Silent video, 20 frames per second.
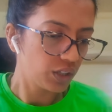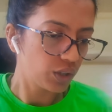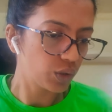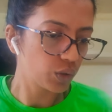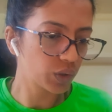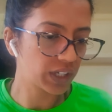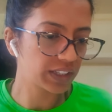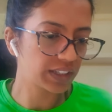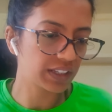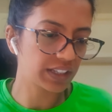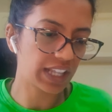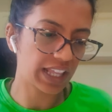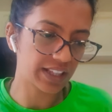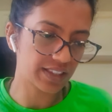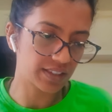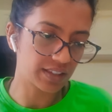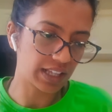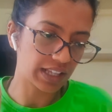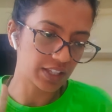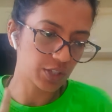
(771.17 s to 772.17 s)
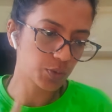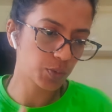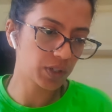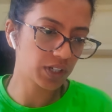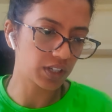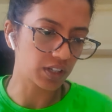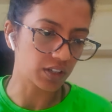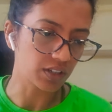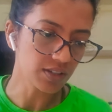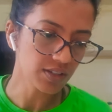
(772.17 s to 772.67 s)
Okay, the next
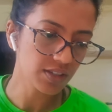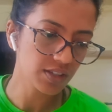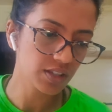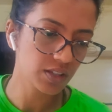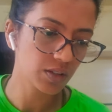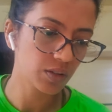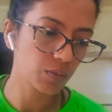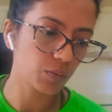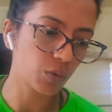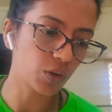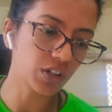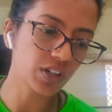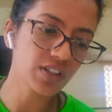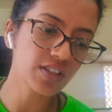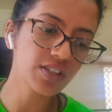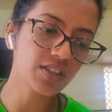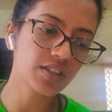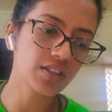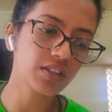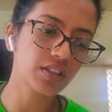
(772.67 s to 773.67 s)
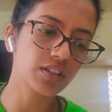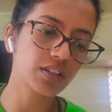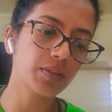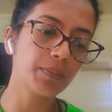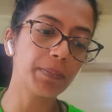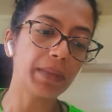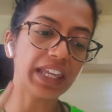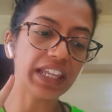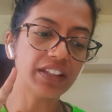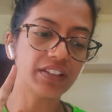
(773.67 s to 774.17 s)
one is, what is the
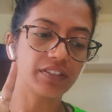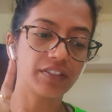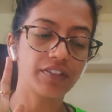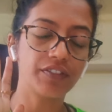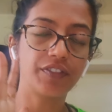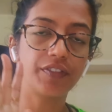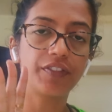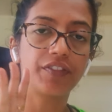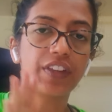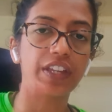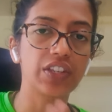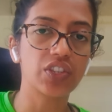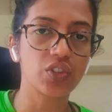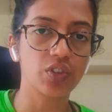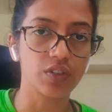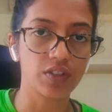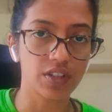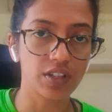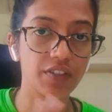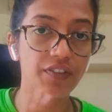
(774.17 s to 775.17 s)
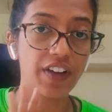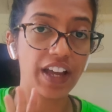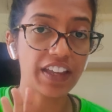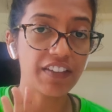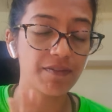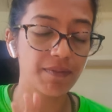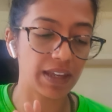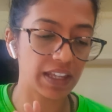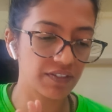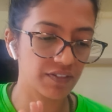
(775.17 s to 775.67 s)
main features, the
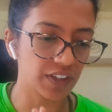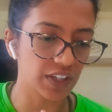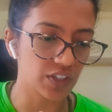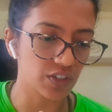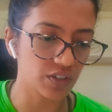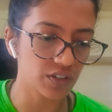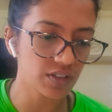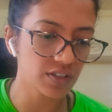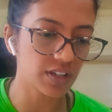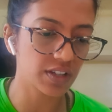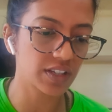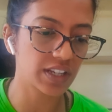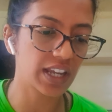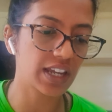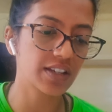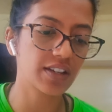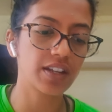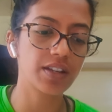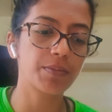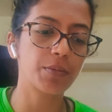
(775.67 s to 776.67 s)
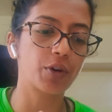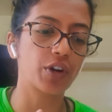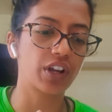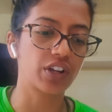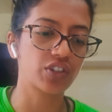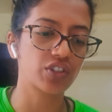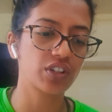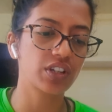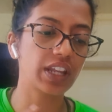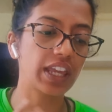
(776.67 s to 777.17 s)
5 main features that GIT
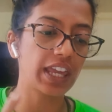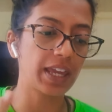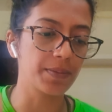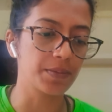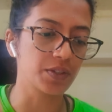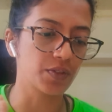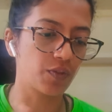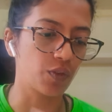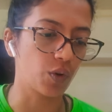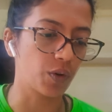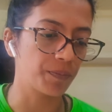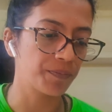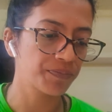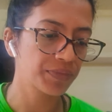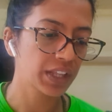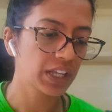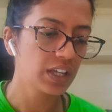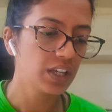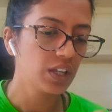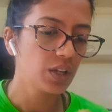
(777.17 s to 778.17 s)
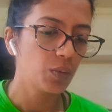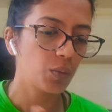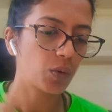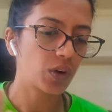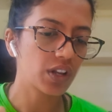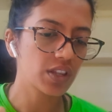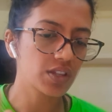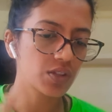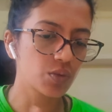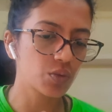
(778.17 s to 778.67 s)
production aims for?
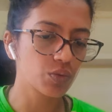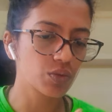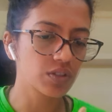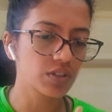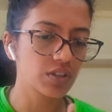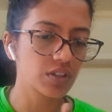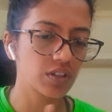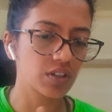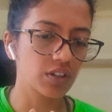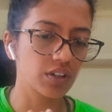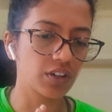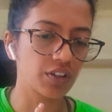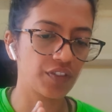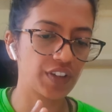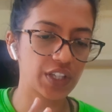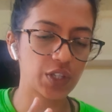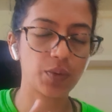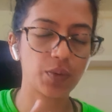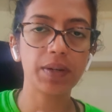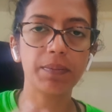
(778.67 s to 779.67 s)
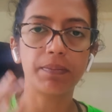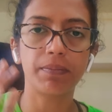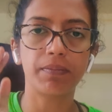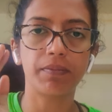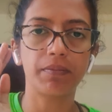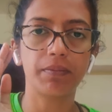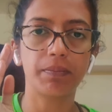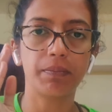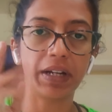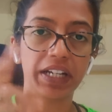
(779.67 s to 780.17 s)
What is those? First one,
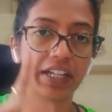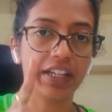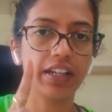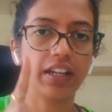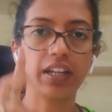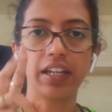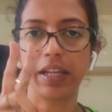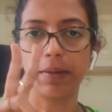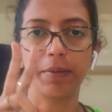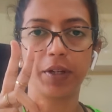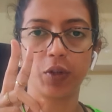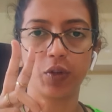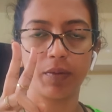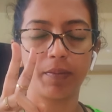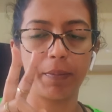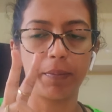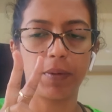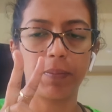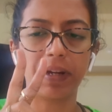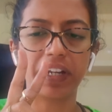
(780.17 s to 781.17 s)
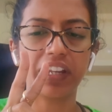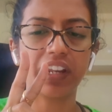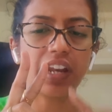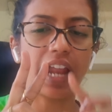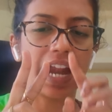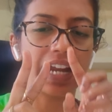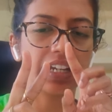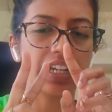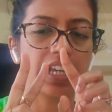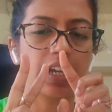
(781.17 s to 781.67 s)
material labor. You remember, material
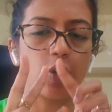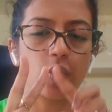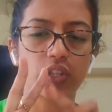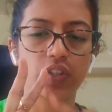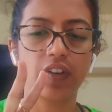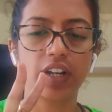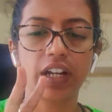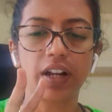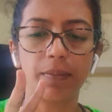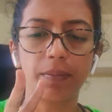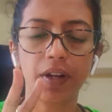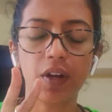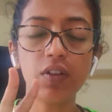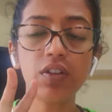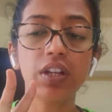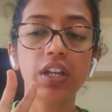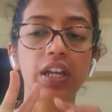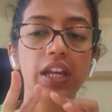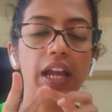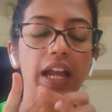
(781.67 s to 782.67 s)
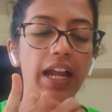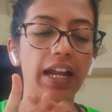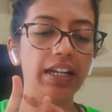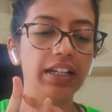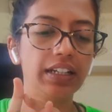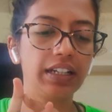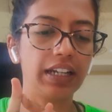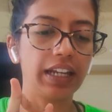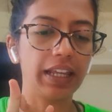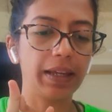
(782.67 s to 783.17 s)
handling cost will come down,
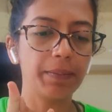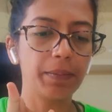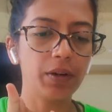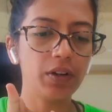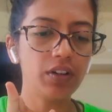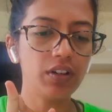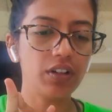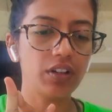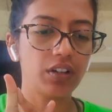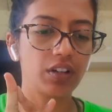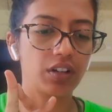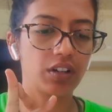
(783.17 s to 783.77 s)
and labor